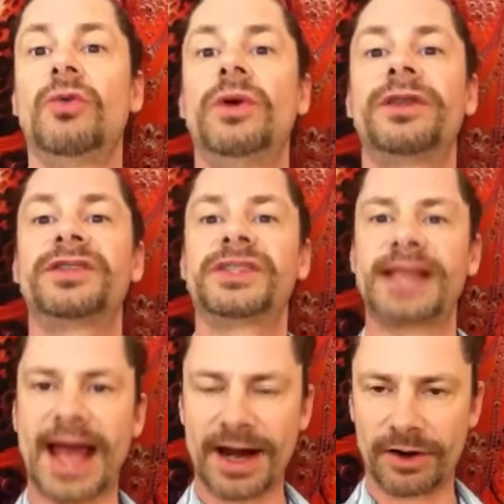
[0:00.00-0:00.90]
with
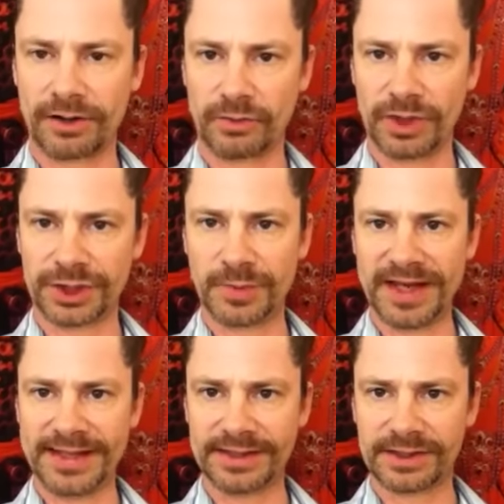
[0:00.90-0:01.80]
Saturn, which
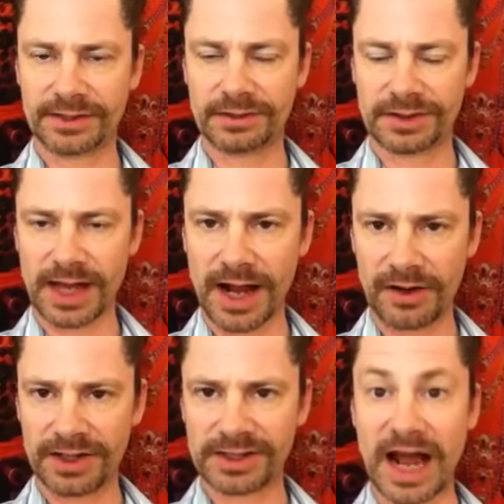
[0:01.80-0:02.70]
means
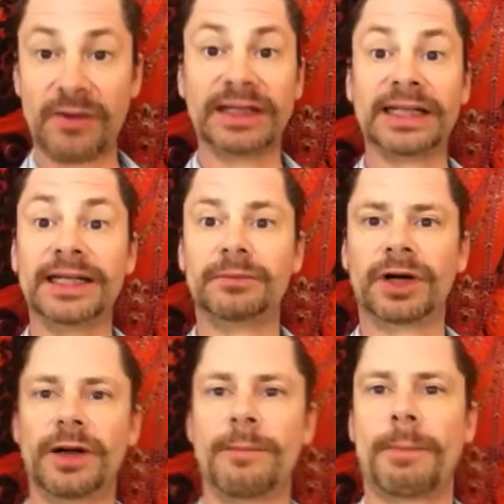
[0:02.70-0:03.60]
Saturn is now in
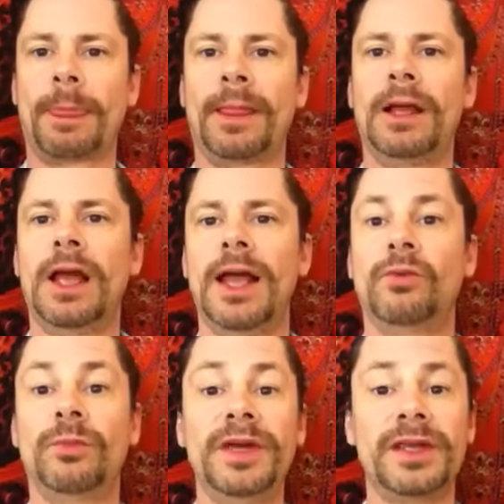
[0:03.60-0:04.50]
Libra and
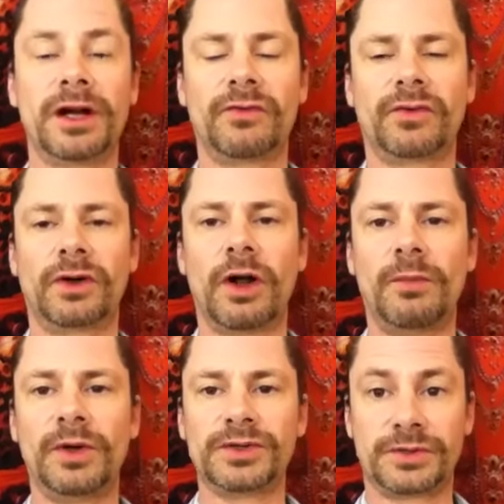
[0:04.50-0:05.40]
will be there for
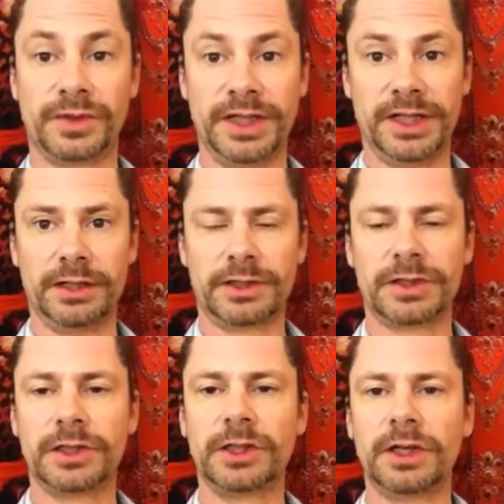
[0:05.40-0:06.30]
almost 3
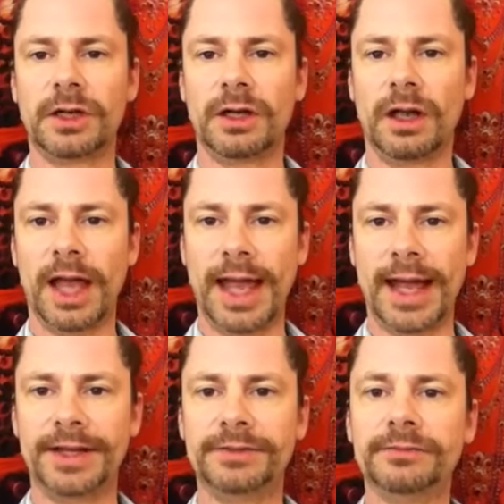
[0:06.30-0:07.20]
years.
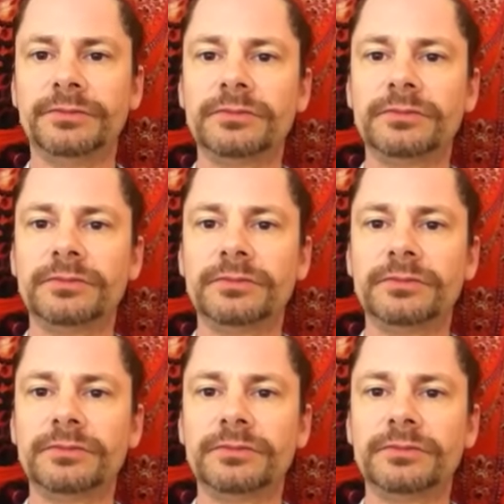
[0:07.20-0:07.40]
And